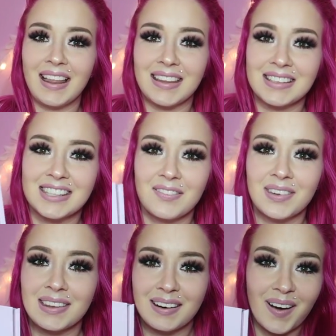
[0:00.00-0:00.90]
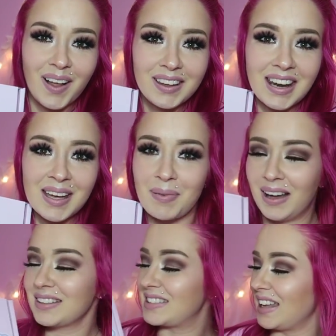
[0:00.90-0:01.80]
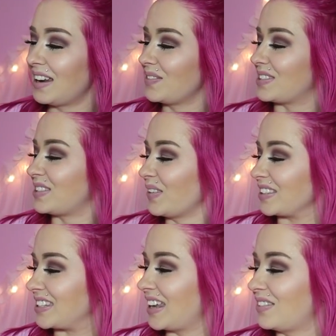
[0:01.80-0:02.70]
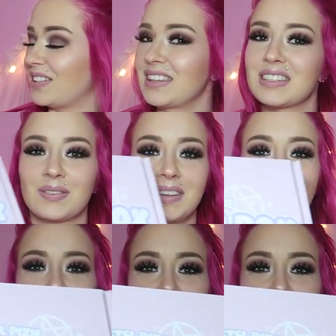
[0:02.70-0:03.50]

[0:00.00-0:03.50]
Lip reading: yeah, they sent me their holiday box and I'm so excited for this one.